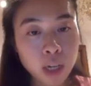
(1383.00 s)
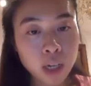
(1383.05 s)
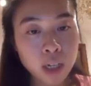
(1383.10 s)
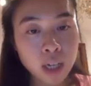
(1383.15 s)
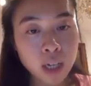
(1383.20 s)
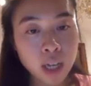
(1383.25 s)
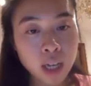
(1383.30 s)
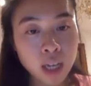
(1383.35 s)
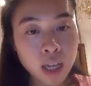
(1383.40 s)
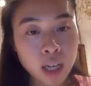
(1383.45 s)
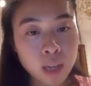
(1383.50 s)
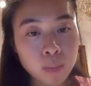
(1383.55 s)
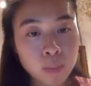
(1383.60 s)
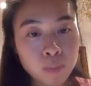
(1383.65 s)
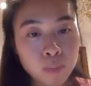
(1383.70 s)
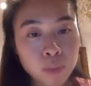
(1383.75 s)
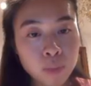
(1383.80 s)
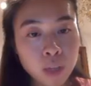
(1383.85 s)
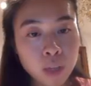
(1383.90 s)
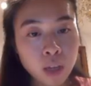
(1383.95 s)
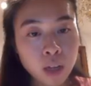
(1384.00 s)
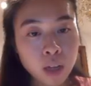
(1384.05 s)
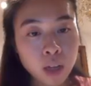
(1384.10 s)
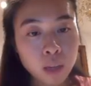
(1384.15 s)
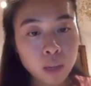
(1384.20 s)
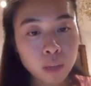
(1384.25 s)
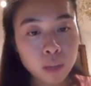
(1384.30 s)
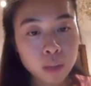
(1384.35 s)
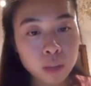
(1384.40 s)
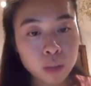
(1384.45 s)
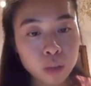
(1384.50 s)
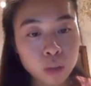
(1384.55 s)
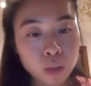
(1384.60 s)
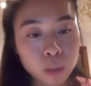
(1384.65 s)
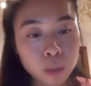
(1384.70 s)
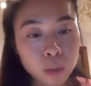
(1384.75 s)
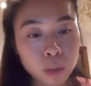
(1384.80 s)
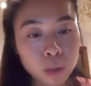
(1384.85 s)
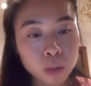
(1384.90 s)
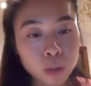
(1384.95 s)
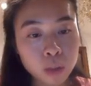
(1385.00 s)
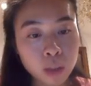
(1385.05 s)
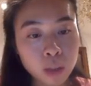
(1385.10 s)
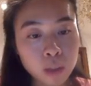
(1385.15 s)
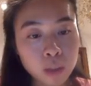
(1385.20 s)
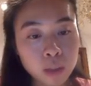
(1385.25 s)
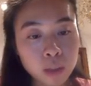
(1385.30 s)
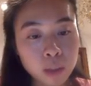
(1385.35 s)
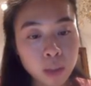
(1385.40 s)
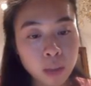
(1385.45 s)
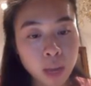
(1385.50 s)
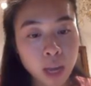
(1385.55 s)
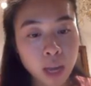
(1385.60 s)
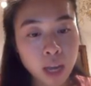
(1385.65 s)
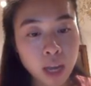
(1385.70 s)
brand name, the description you typed up,